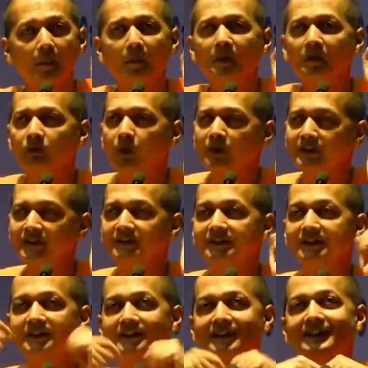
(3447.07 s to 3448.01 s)
But what is
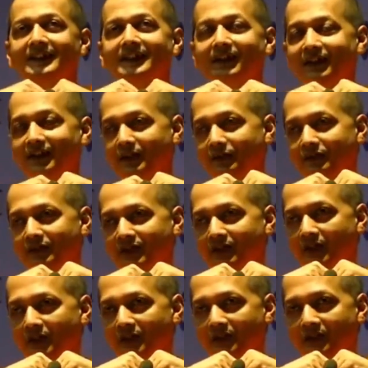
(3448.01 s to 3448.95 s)
the secret of this
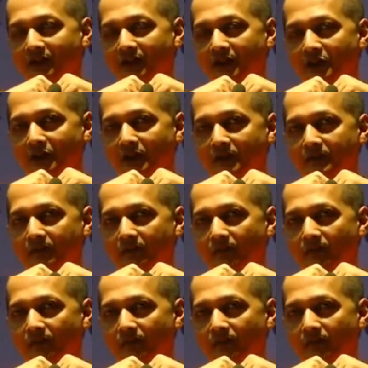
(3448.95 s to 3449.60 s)
concentration?